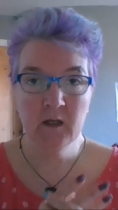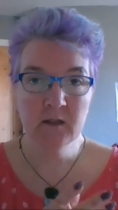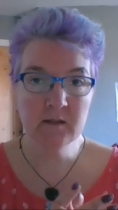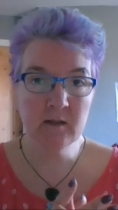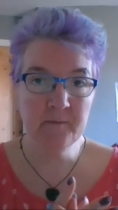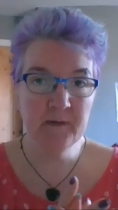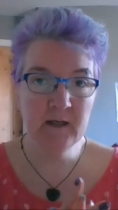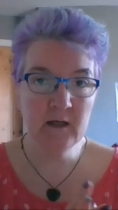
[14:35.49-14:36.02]

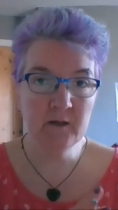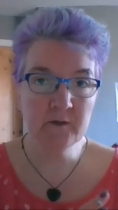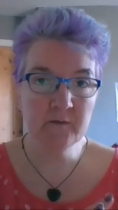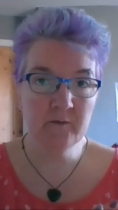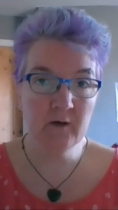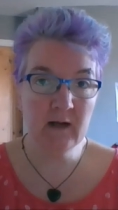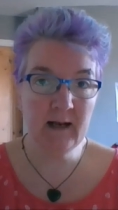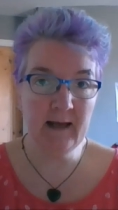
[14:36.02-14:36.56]
Something else
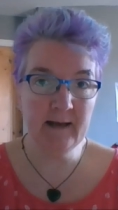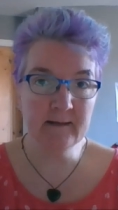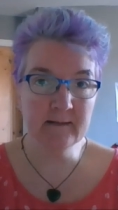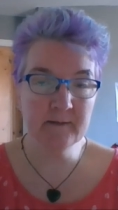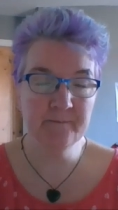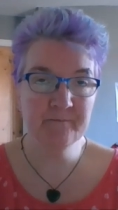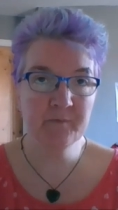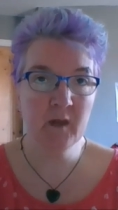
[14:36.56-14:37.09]
for a
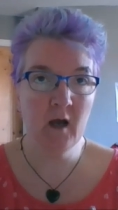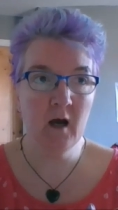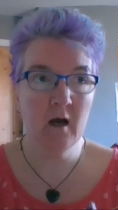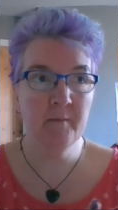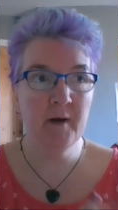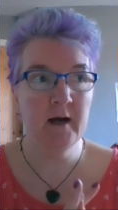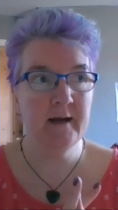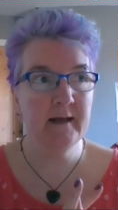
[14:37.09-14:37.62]
class.
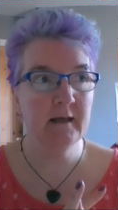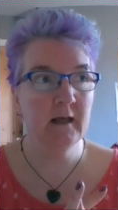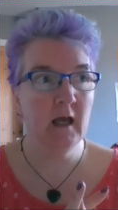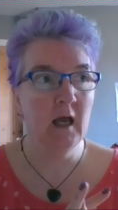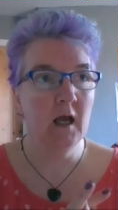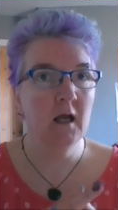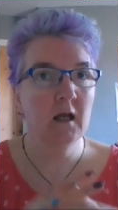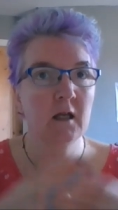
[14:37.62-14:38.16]
Um, I
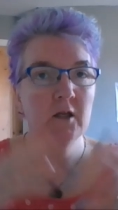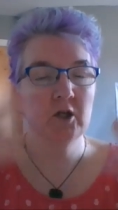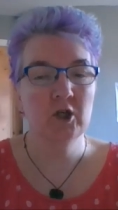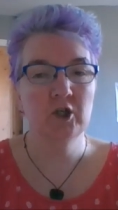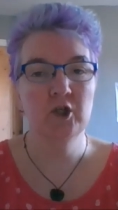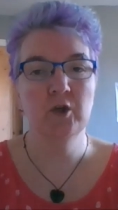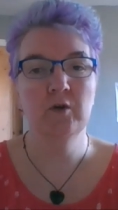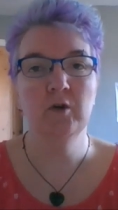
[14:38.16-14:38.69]

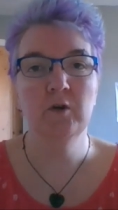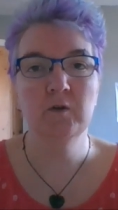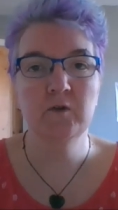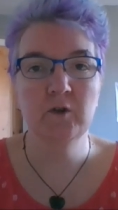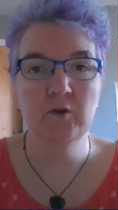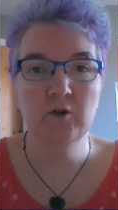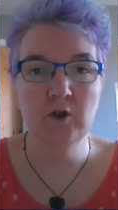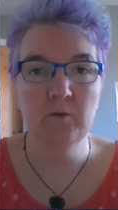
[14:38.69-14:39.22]
do you
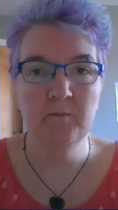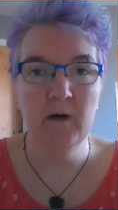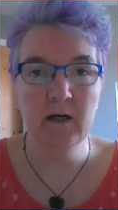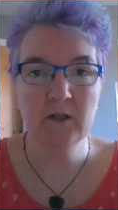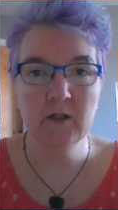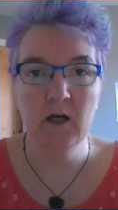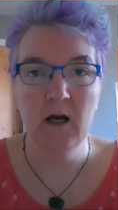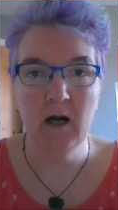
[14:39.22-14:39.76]
use YouTube
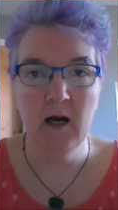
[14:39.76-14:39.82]
much?